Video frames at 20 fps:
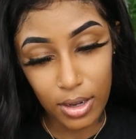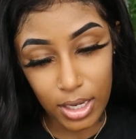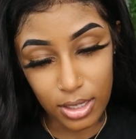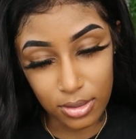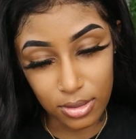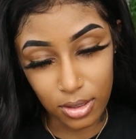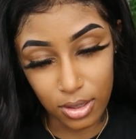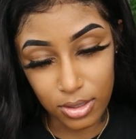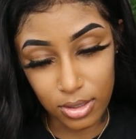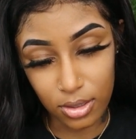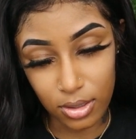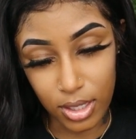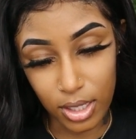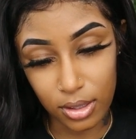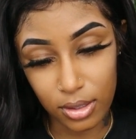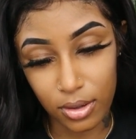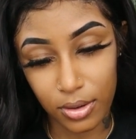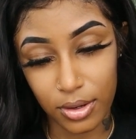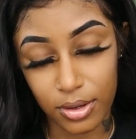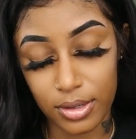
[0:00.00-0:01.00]
I just lost her
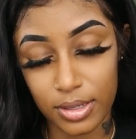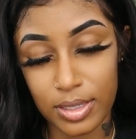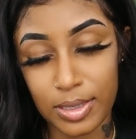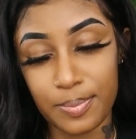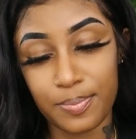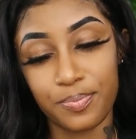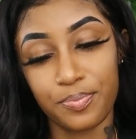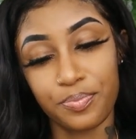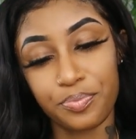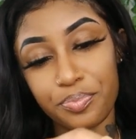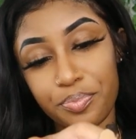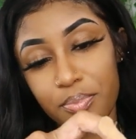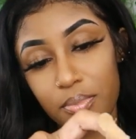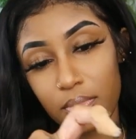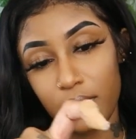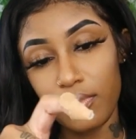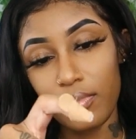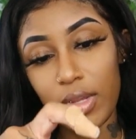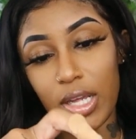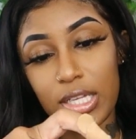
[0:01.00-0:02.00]
necklace. Oh, here it is.
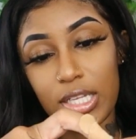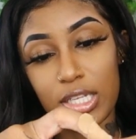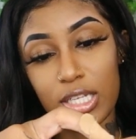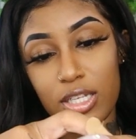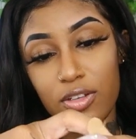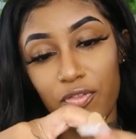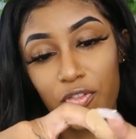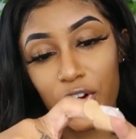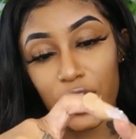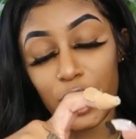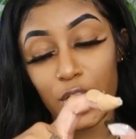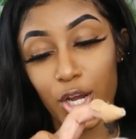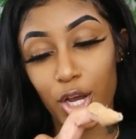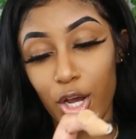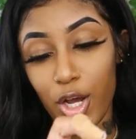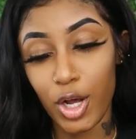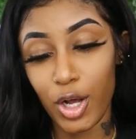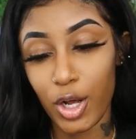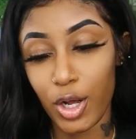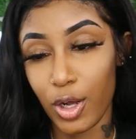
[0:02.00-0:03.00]
This is for
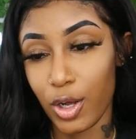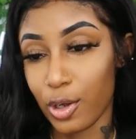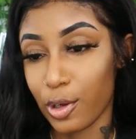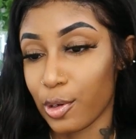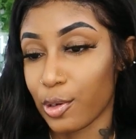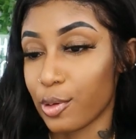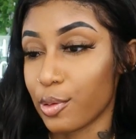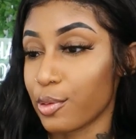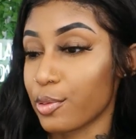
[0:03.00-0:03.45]
Nicole.